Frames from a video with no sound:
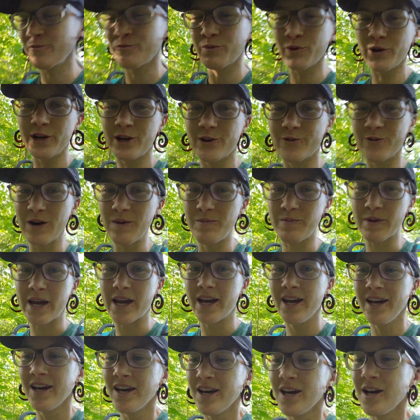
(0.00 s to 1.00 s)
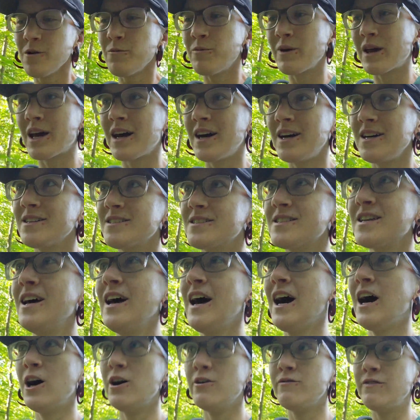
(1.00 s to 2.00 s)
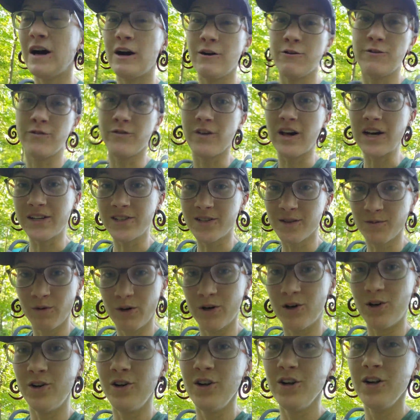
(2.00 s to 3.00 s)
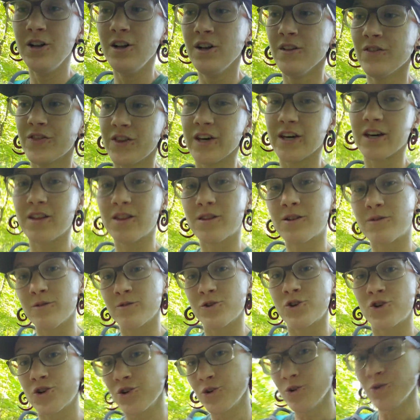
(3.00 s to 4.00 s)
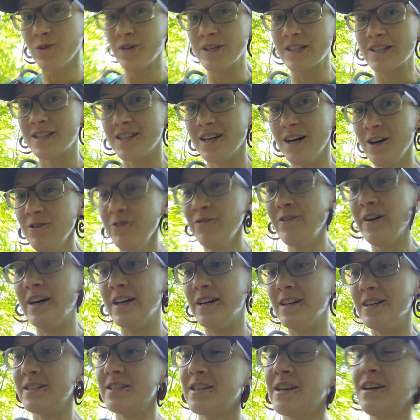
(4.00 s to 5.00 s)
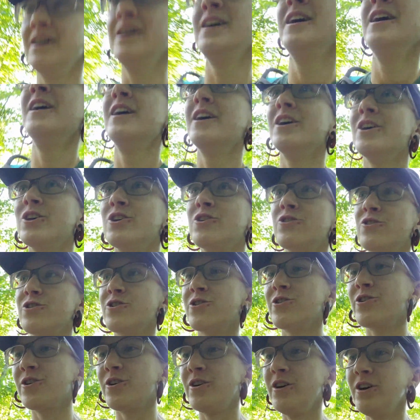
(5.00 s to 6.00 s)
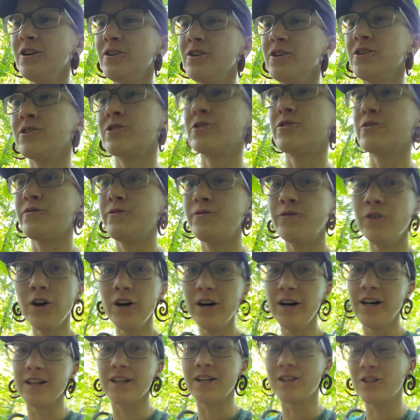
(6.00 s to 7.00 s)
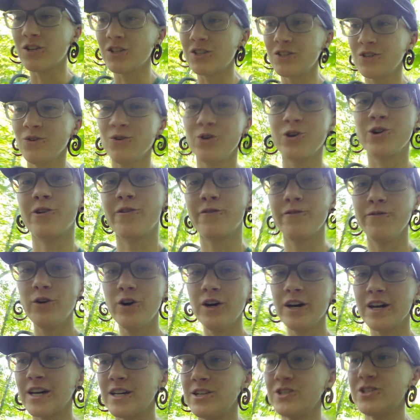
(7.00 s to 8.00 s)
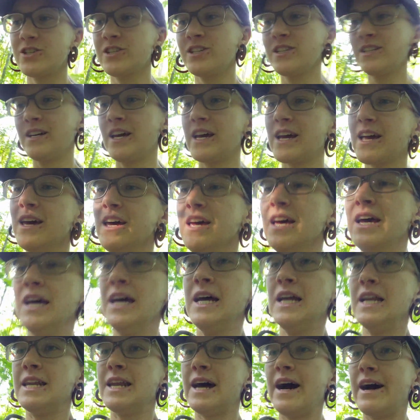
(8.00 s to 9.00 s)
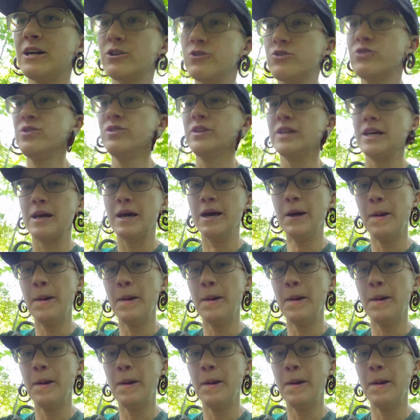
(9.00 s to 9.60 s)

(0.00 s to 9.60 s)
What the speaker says: pretty grippy because of how flexible the shoe itself is. Your foot, like the sole of your foot, can just like naturally